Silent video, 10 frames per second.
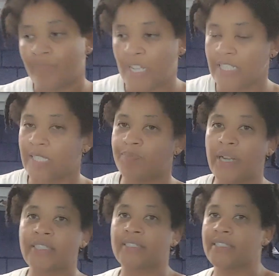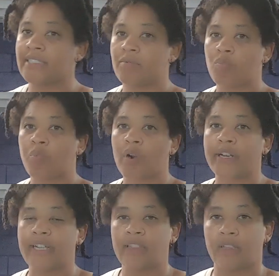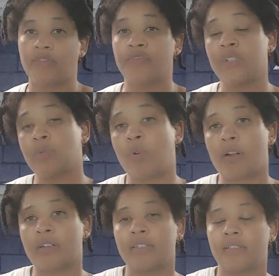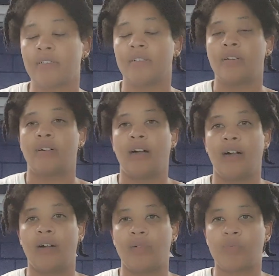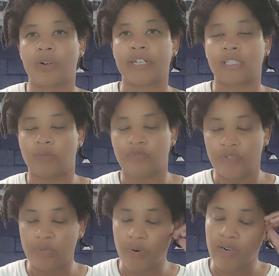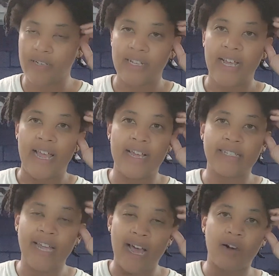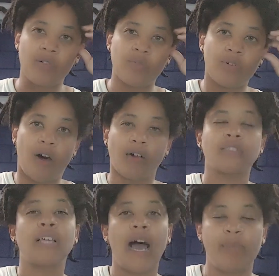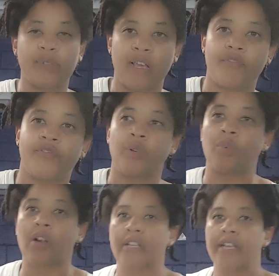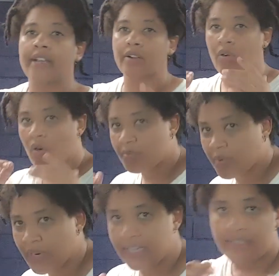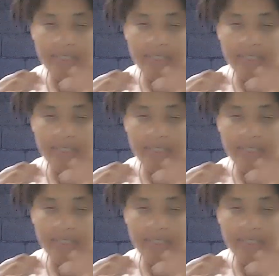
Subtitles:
especially working the footwork, working some footwork, and now on top of that footwork, incorporate